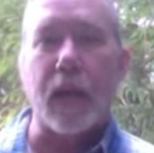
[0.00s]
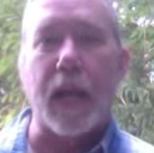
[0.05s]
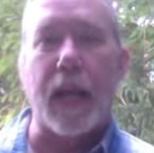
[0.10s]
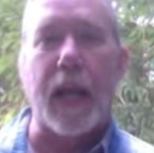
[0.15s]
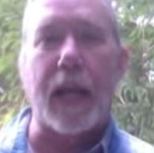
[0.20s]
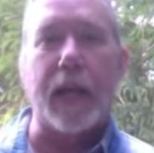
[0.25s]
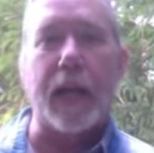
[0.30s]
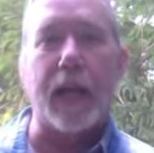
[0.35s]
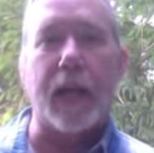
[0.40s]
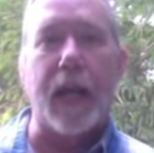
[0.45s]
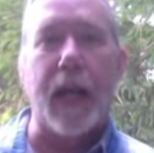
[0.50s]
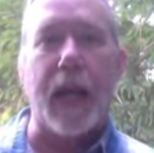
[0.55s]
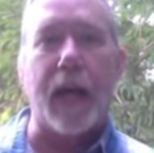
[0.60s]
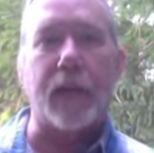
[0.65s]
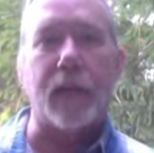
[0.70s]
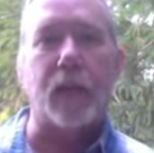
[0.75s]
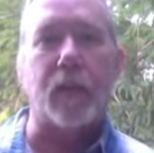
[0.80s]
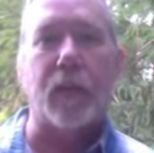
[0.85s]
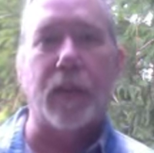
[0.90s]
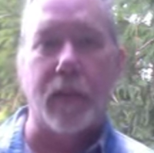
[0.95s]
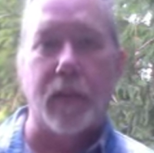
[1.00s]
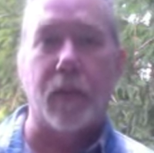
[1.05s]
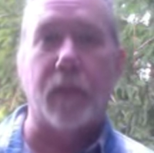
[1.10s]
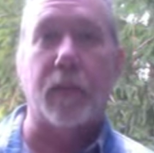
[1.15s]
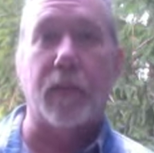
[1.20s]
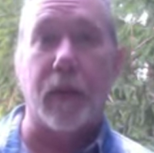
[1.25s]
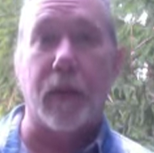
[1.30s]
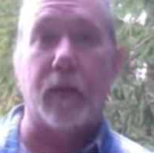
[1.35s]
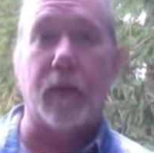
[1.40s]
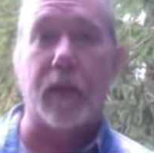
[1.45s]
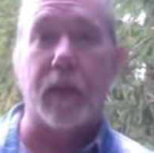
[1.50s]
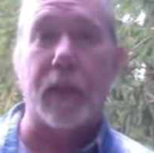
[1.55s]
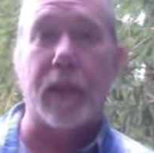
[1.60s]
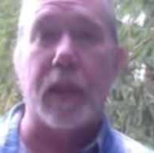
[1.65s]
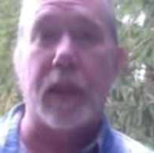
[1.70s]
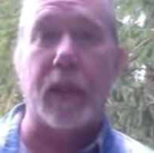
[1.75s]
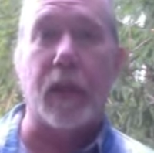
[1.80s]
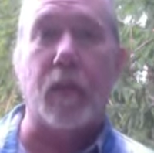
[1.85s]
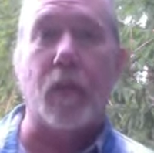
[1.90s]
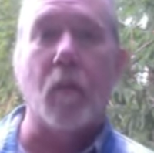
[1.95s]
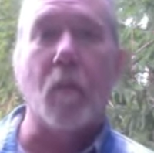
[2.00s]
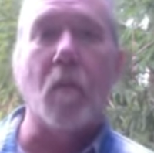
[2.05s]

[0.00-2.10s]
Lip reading: that I get asked with some frequency,